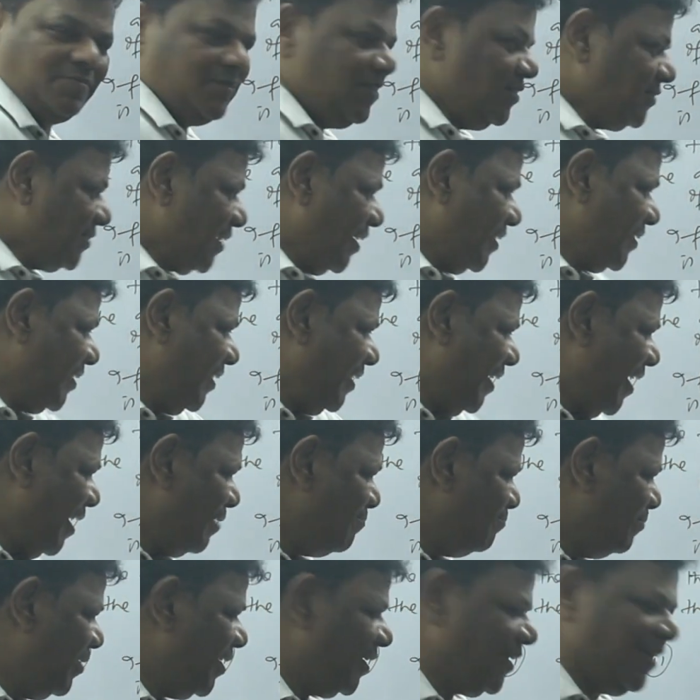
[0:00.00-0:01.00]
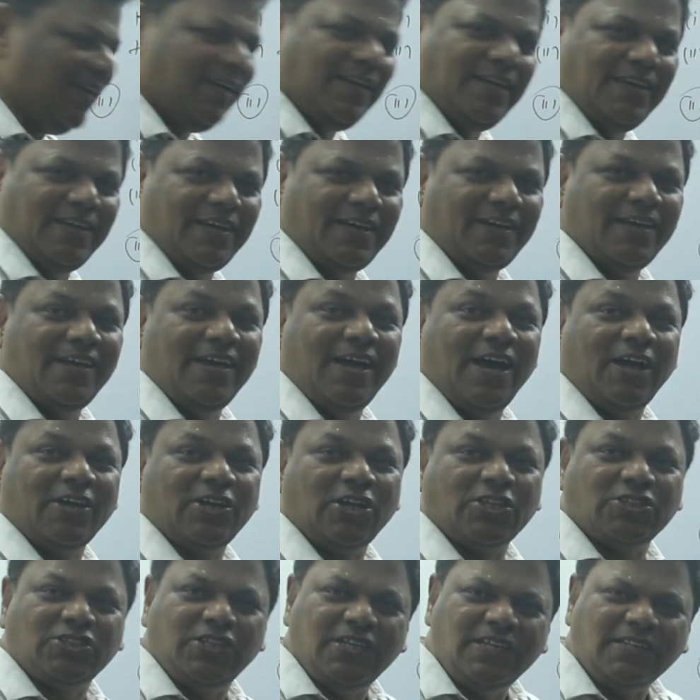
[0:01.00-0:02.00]
This 100 I am bringing here.
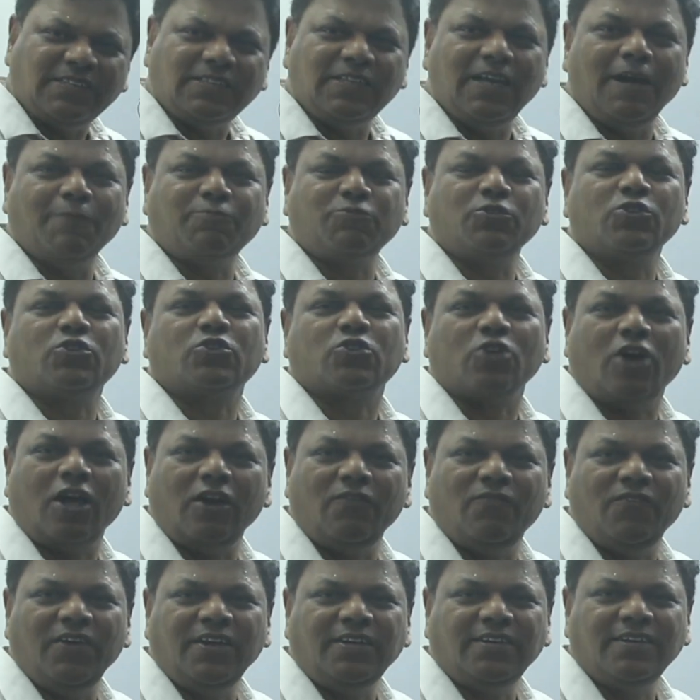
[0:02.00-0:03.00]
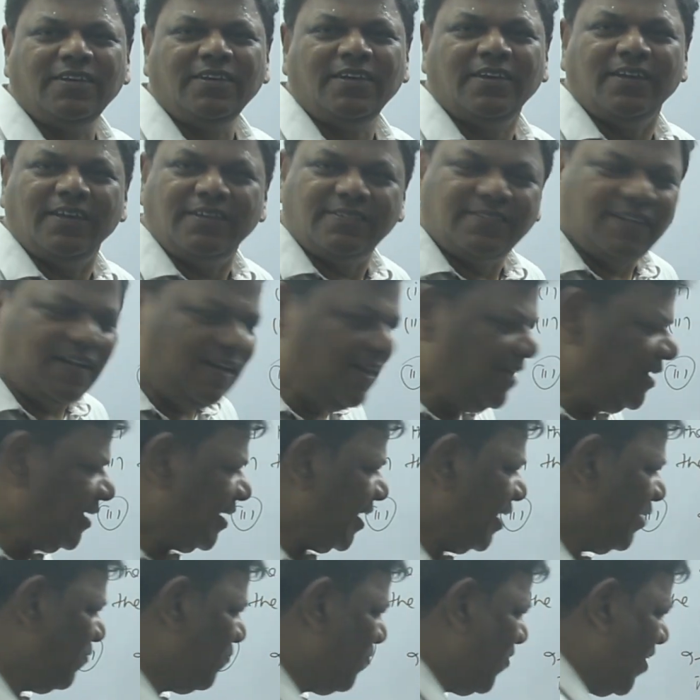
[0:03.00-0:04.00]
Now this you have to solve it. Easily you
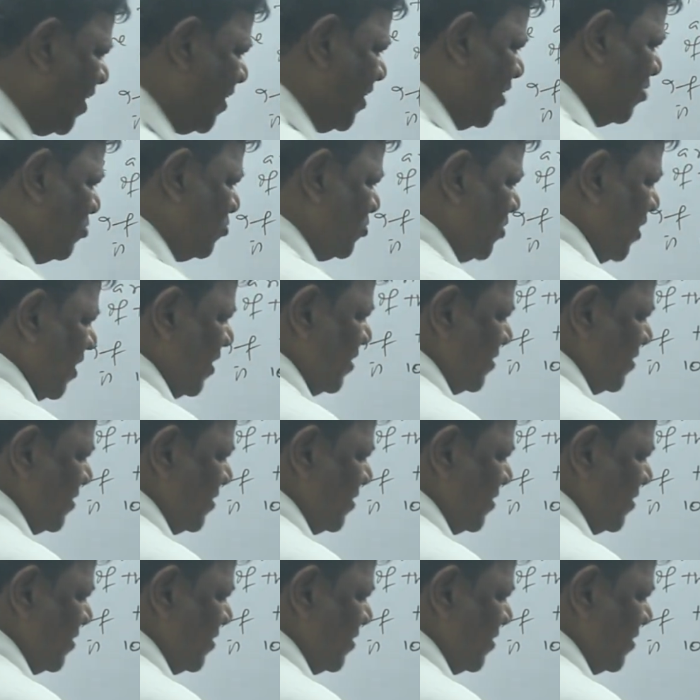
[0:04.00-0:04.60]
can find out the